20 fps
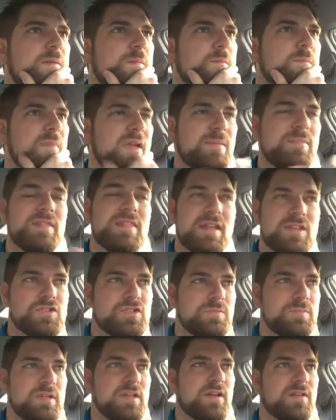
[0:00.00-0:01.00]
maybe that
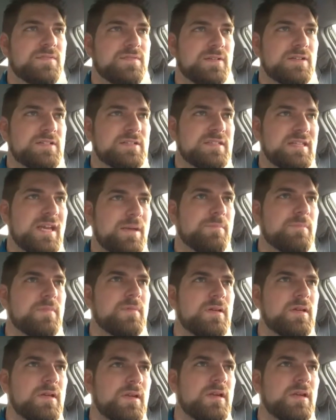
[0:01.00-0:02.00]
should be our first step.
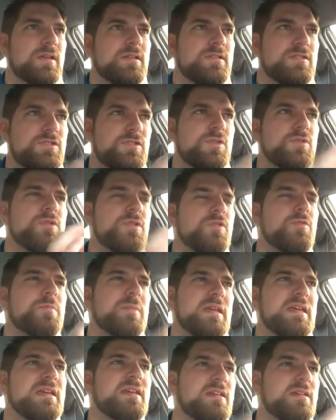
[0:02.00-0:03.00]
Do you
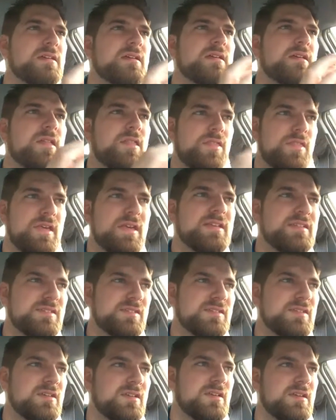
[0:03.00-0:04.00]
mean
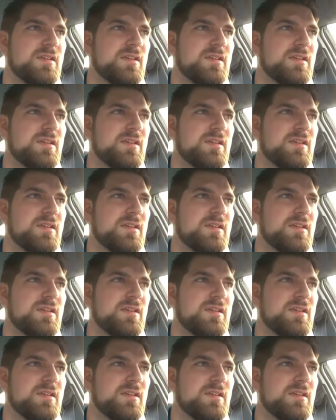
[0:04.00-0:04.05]
this?